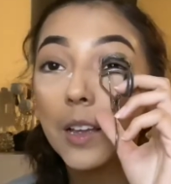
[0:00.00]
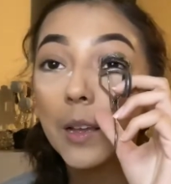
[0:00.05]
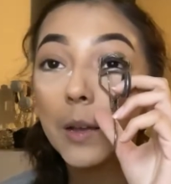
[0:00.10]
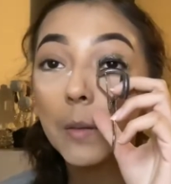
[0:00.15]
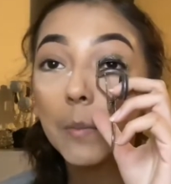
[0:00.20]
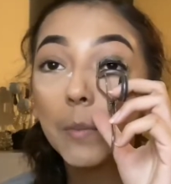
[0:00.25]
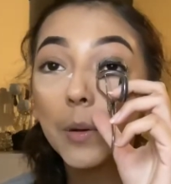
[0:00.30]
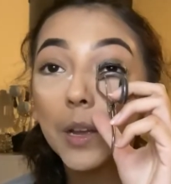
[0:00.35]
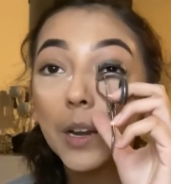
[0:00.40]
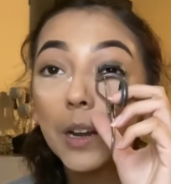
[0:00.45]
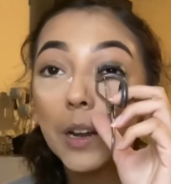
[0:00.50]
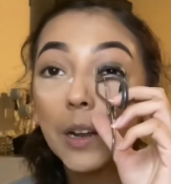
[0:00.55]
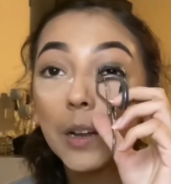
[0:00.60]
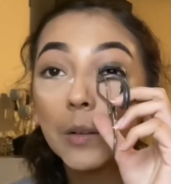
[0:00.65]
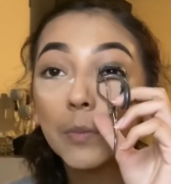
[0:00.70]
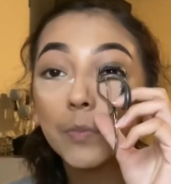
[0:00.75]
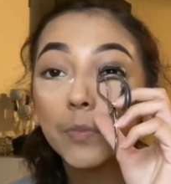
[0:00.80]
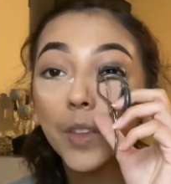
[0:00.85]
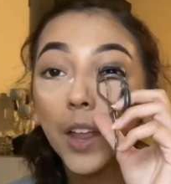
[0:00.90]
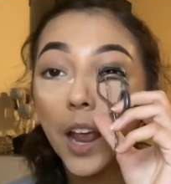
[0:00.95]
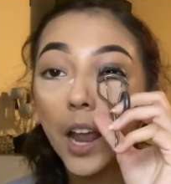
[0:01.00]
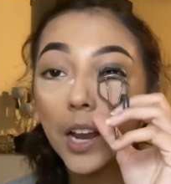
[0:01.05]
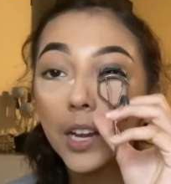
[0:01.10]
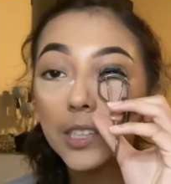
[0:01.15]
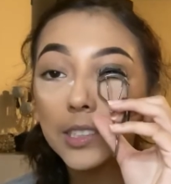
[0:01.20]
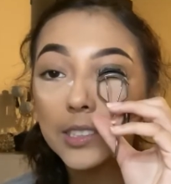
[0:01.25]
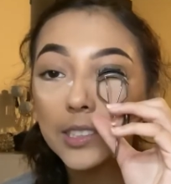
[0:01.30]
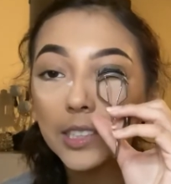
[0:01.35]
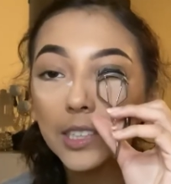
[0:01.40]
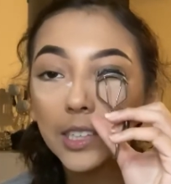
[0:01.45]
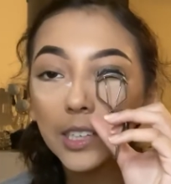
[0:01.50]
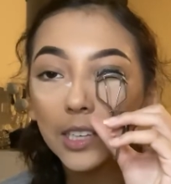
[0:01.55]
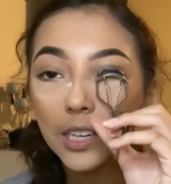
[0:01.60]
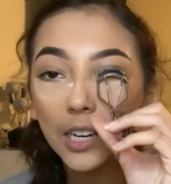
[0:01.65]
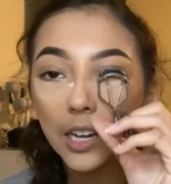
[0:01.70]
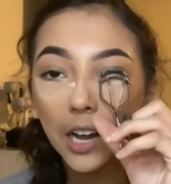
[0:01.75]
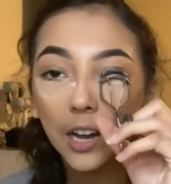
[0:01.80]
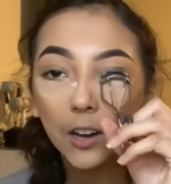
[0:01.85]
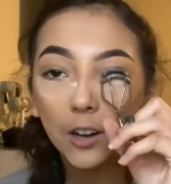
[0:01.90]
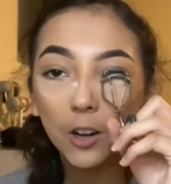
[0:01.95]
But I sit
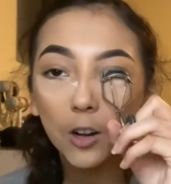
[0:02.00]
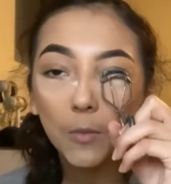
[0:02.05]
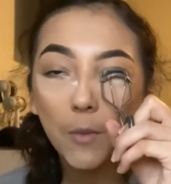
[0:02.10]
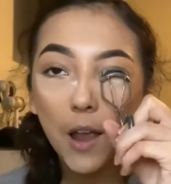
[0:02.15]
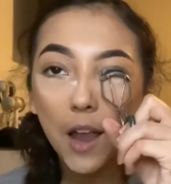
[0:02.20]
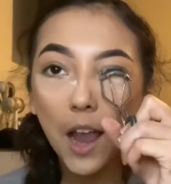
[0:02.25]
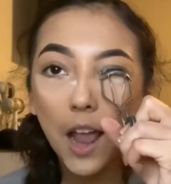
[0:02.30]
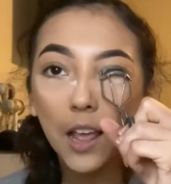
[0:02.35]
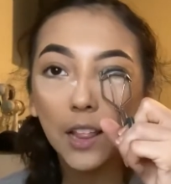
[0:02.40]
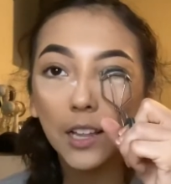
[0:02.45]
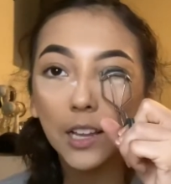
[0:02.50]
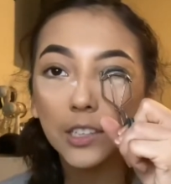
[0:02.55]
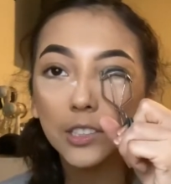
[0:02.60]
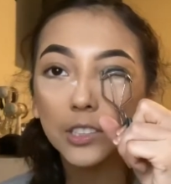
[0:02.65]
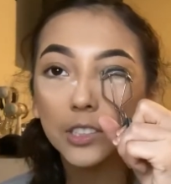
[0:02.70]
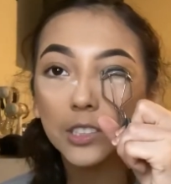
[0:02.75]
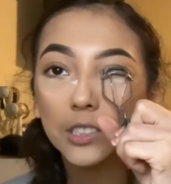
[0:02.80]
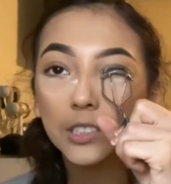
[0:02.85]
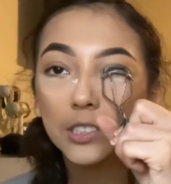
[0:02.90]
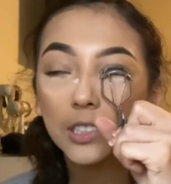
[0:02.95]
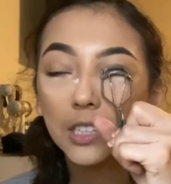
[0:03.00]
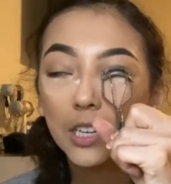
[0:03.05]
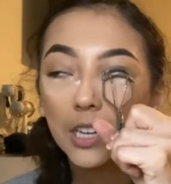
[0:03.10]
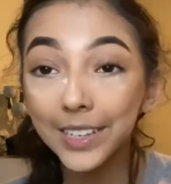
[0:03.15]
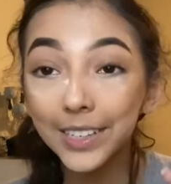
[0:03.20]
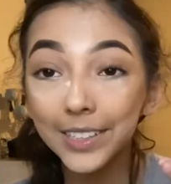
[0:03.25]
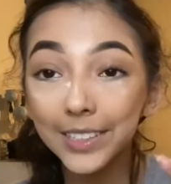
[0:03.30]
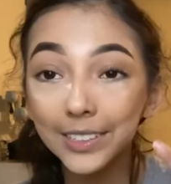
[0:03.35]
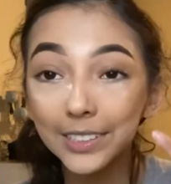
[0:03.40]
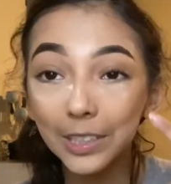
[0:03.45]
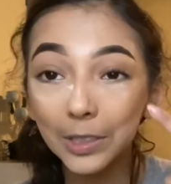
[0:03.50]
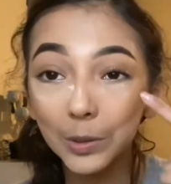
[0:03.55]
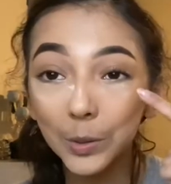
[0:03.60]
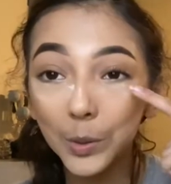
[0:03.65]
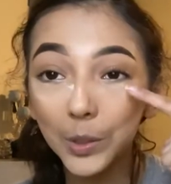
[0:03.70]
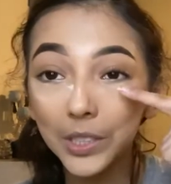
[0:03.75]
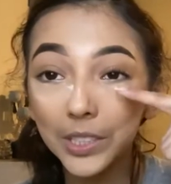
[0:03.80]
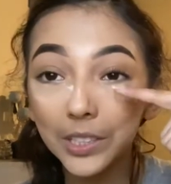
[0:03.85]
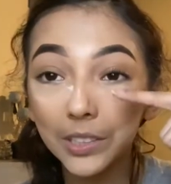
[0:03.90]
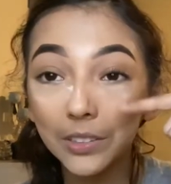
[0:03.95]
and I curl my eyelashes so
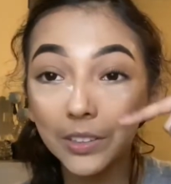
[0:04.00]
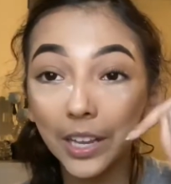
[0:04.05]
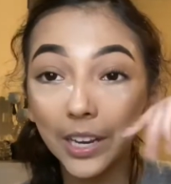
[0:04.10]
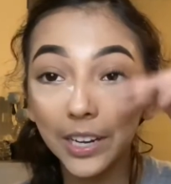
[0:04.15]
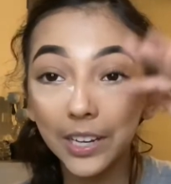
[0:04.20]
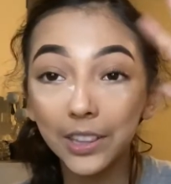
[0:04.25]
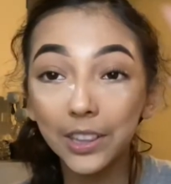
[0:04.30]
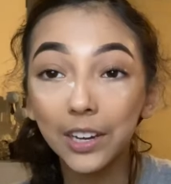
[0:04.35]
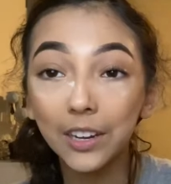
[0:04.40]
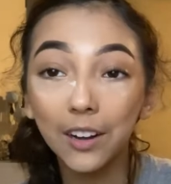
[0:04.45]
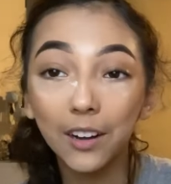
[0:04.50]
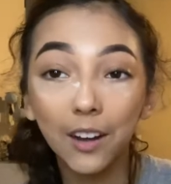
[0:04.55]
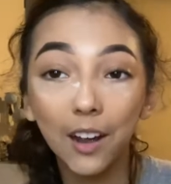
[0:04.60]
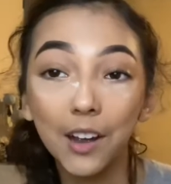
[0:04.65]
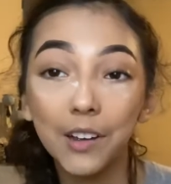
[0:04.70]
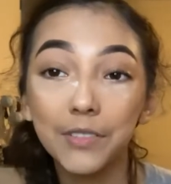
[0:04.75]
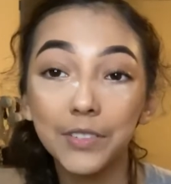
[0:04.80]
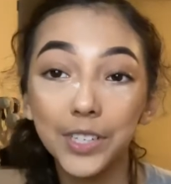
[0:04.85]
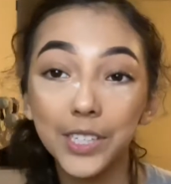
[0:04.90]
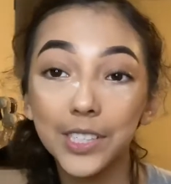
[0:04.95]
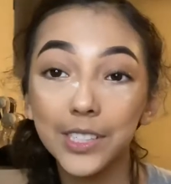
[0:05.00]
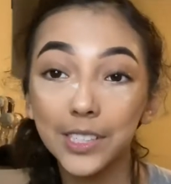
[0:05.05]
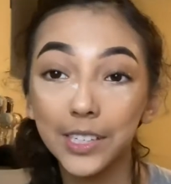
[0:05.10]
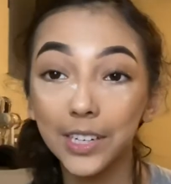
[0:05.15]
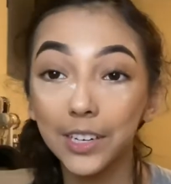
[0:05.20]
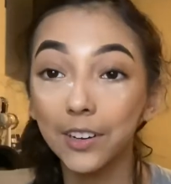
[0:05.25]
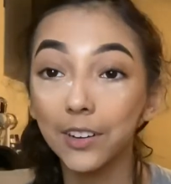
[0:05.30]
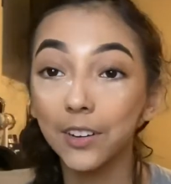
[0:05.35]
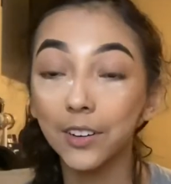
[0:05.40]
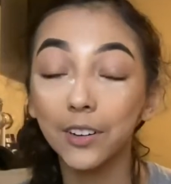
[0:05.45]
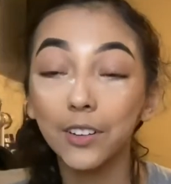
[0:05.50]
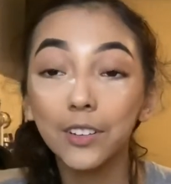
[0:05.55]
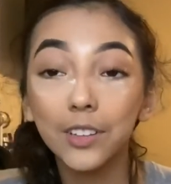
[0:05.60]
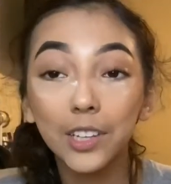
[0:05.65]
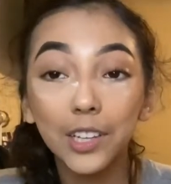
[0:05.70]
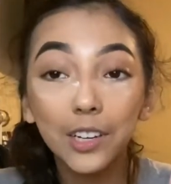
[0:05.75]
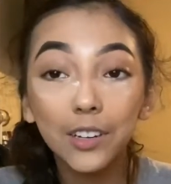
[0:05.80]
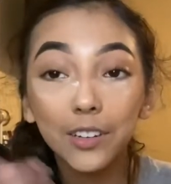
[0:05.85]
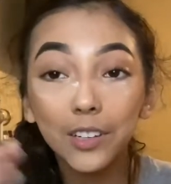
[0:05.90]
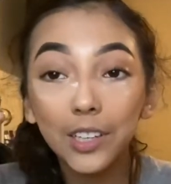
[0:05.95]
until like they're obviously curled.
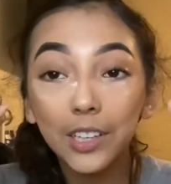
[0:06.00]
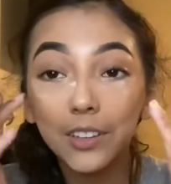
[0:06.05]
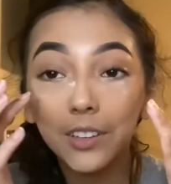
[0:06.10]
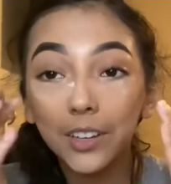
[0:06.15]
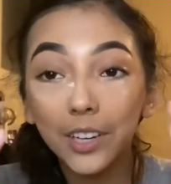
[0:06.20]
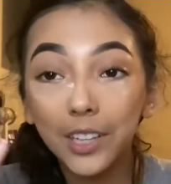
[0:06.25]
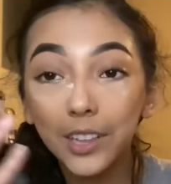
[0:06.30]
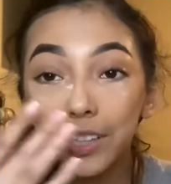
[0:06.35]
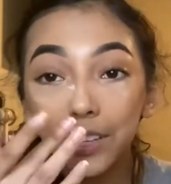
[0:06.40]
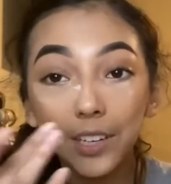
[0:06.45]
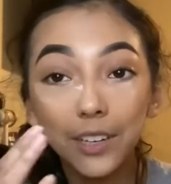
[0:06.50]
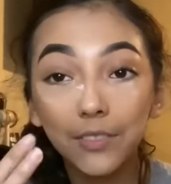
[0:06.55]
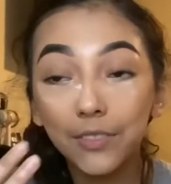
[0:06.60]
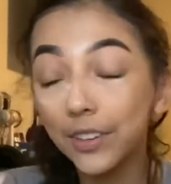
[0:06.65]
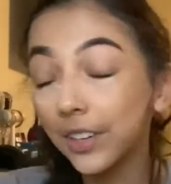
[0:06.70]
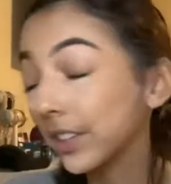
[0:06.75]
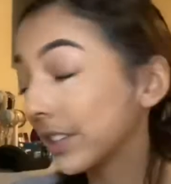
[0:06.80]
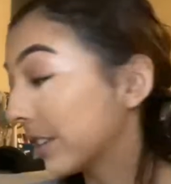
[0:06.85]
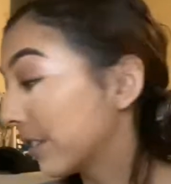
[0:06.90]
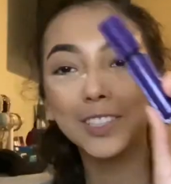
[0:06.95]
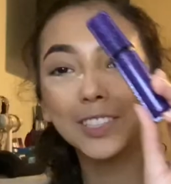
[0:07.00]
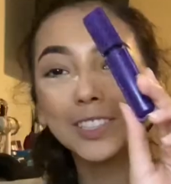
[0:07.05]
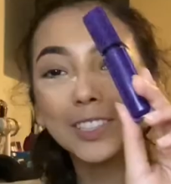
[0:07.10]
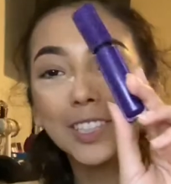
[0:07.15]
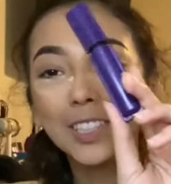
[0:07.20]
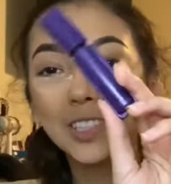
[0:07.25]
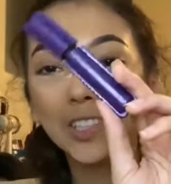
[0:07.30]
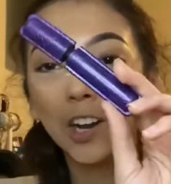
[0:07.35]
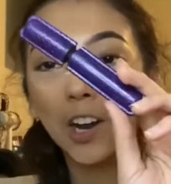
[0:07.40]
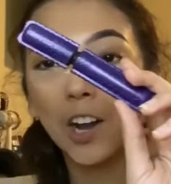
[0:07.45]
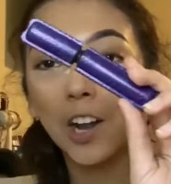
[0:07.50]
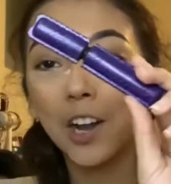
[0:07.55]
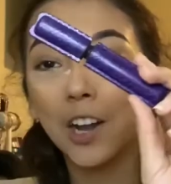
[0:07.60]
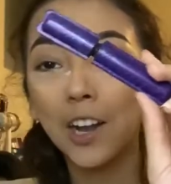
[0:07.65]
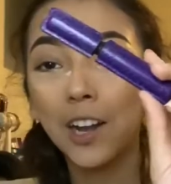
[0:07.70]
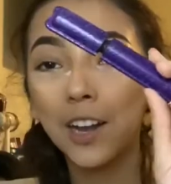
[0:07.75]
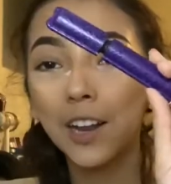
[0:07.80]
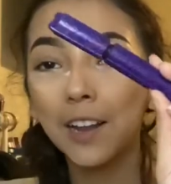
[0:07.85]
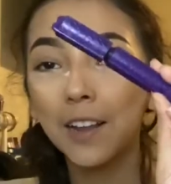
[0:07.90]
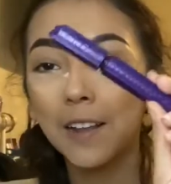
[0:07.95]
Literally look at the difference. It's the Tarte
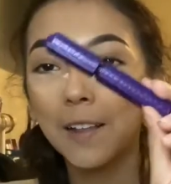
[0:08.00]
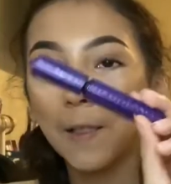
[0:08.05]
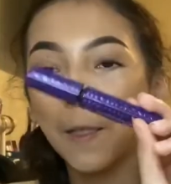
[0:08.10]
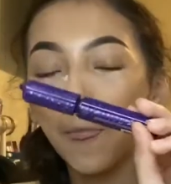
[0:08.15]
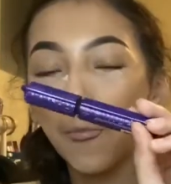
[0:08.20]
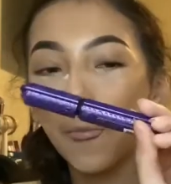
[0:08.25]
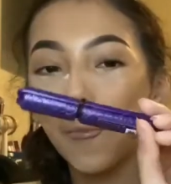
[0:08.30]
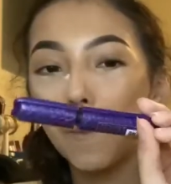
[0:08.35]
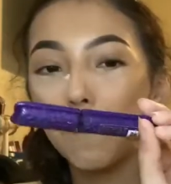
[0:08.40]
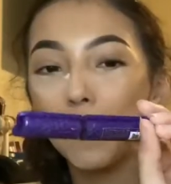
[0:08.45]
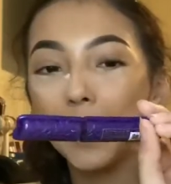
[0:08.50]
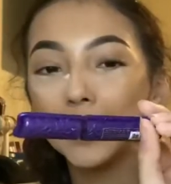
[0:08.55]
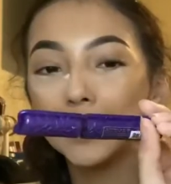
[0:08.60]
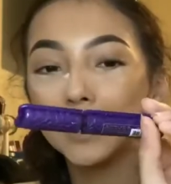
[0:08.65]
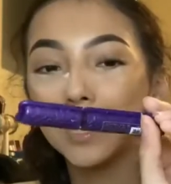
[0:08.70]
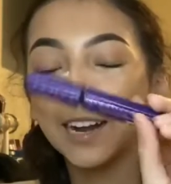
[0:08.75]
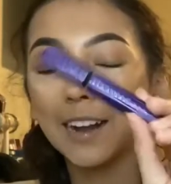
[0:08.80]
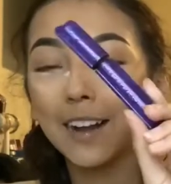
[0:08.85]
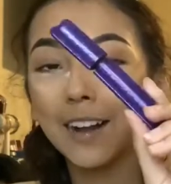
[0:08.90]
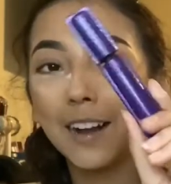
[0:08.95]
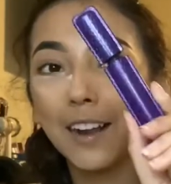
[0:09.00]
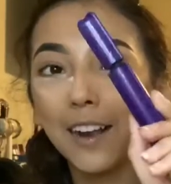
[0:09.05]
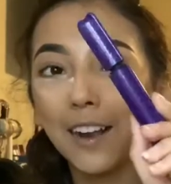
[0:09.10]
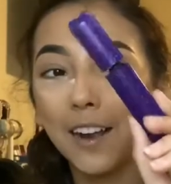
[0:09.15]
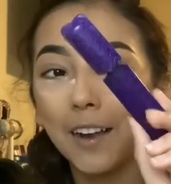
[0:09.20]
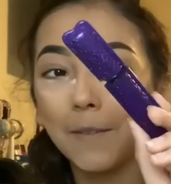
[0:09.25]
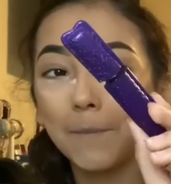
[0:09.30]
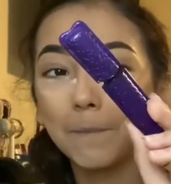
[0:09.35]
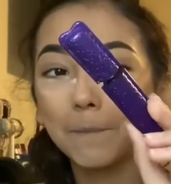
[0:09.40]
mascara.